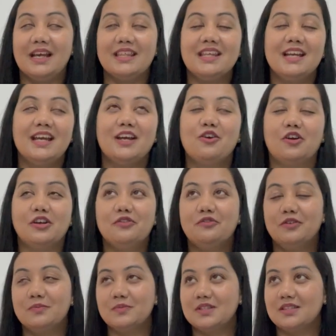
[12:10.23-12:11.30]
I think I got it
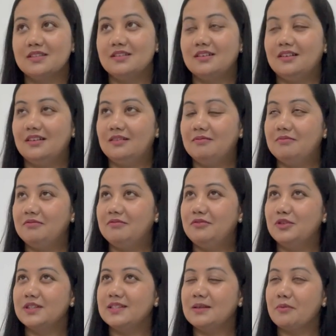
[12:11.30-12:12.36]
from
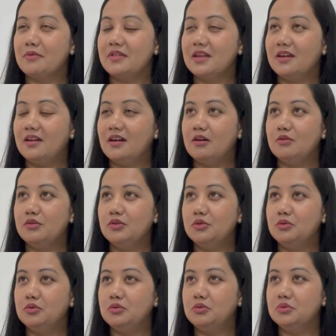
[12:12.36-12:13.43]
for something around
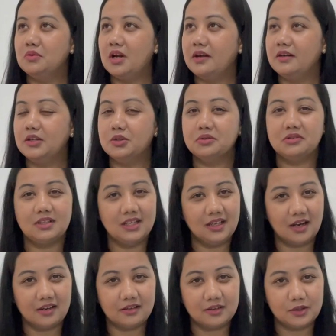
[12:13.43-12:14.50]
200 to
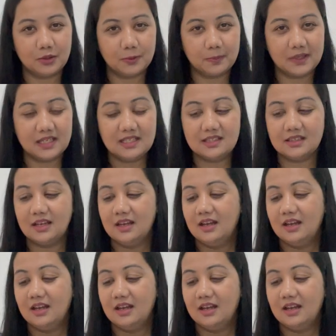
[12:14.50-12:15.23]
300 rupees,